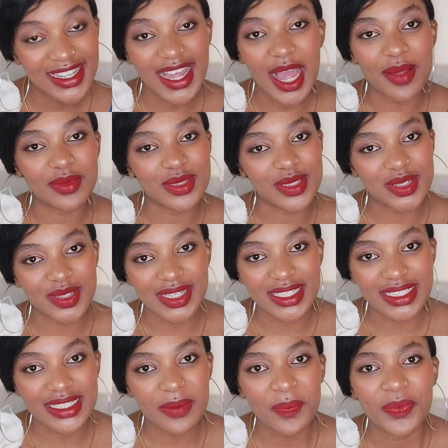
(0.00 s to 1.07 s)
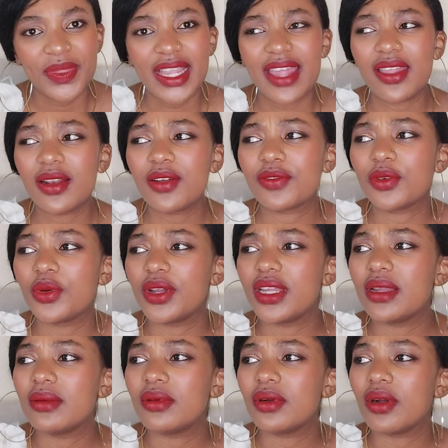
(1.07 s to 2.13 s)
I'm stressed. I thought of
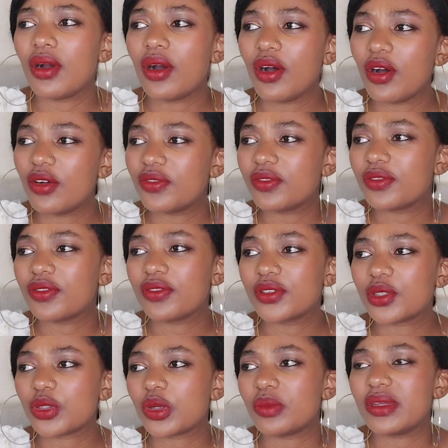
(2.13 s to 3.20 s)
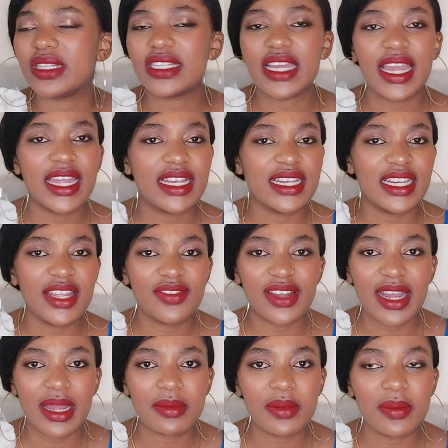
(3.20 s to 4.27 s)
going off social media and never
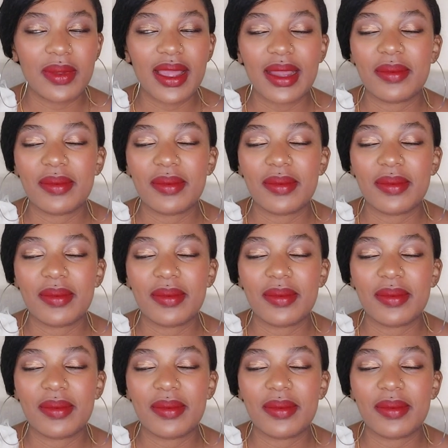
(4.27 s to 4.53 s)
coming back,